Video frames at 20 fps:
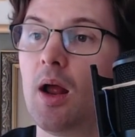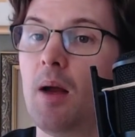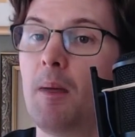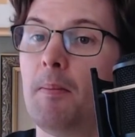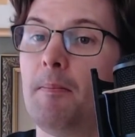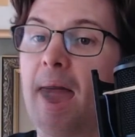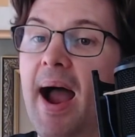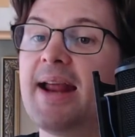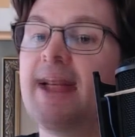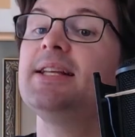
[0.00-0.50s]

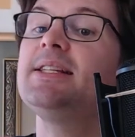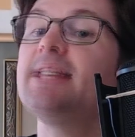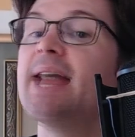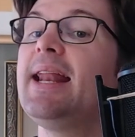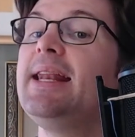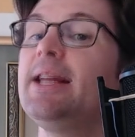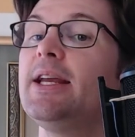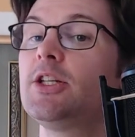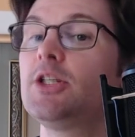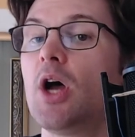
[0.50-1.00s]
minus
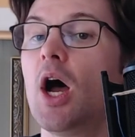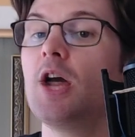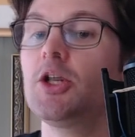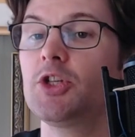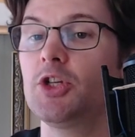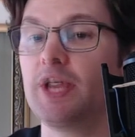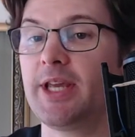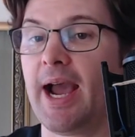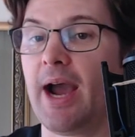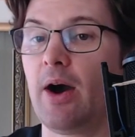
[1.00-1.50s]
any
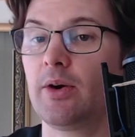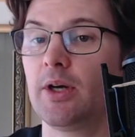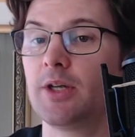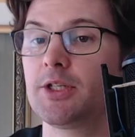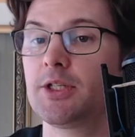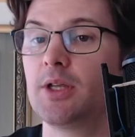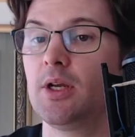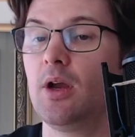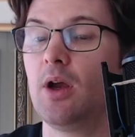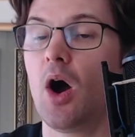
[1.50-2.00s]
exhaustion
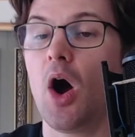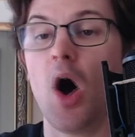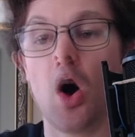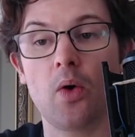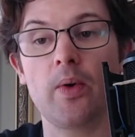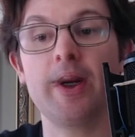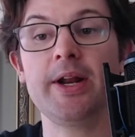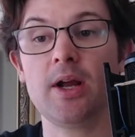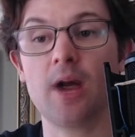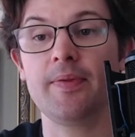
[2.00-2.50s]
counters
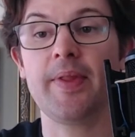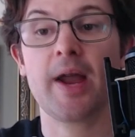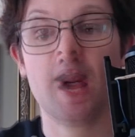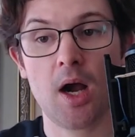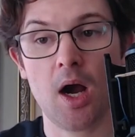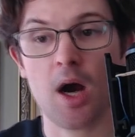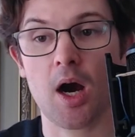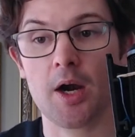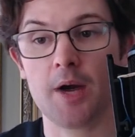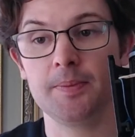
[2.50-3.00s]
already on that
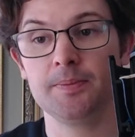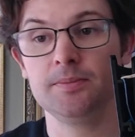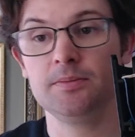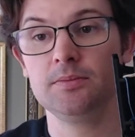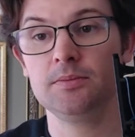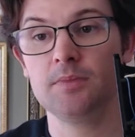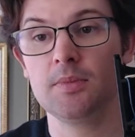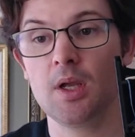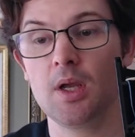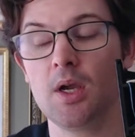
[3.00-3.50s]
card.
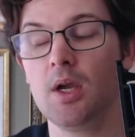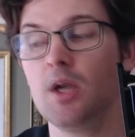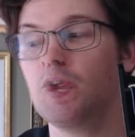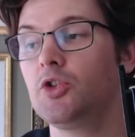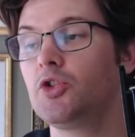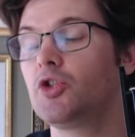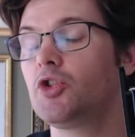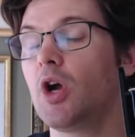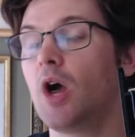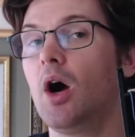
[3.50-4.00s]

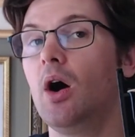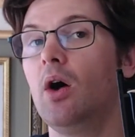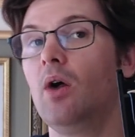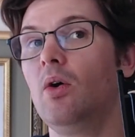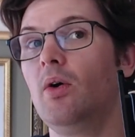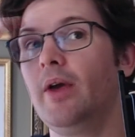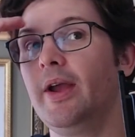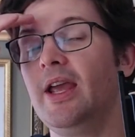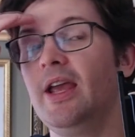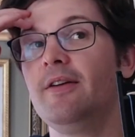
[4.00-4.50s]

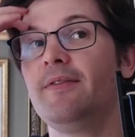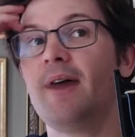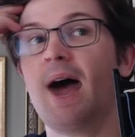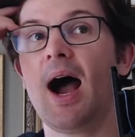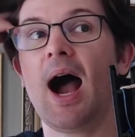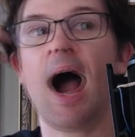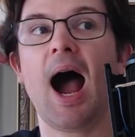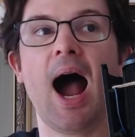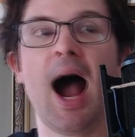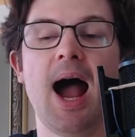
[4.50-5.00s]
So if
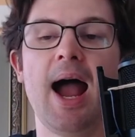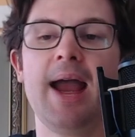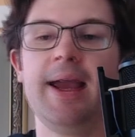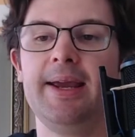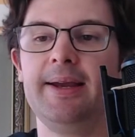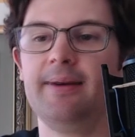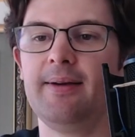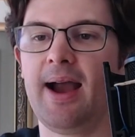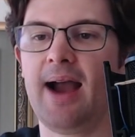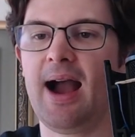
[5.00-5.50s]

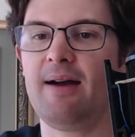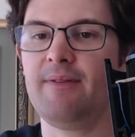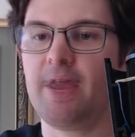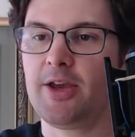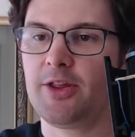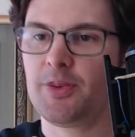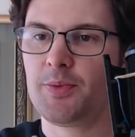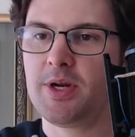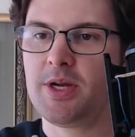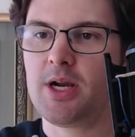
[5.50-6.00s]
I have a
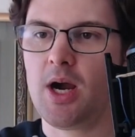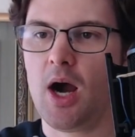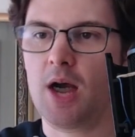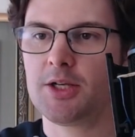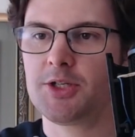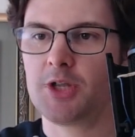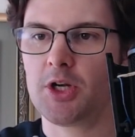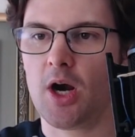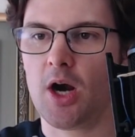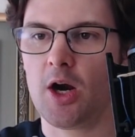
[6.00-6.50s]

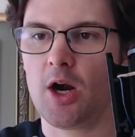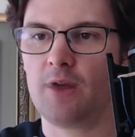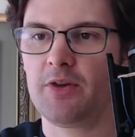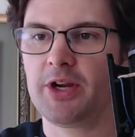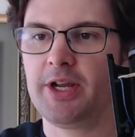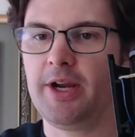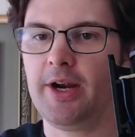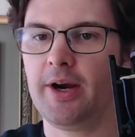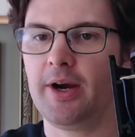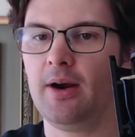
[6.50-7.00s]
3-cost card over
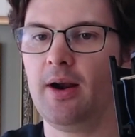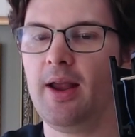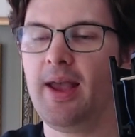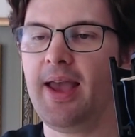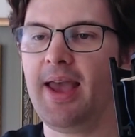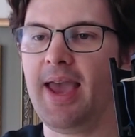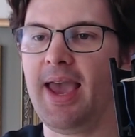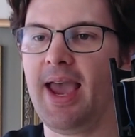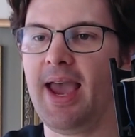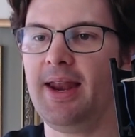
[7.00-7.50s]
here
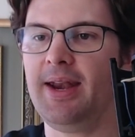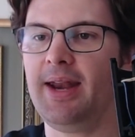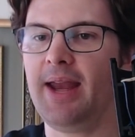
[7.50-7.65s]
and